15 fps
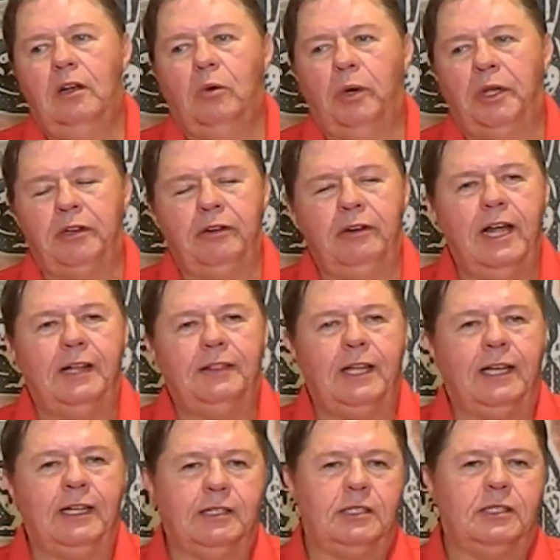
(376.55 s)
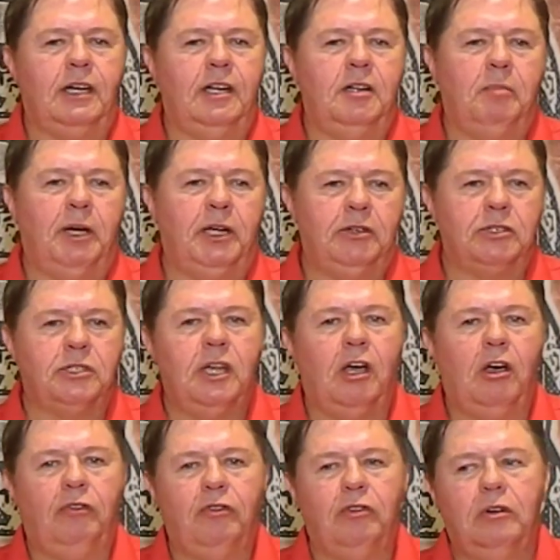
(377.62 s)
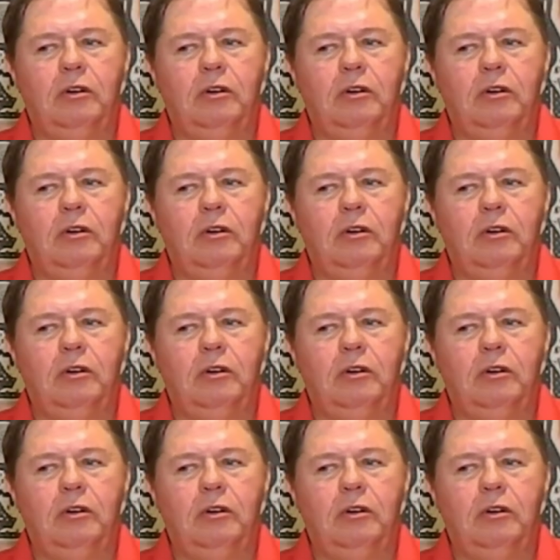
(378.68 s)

whether or not they get decided by yourself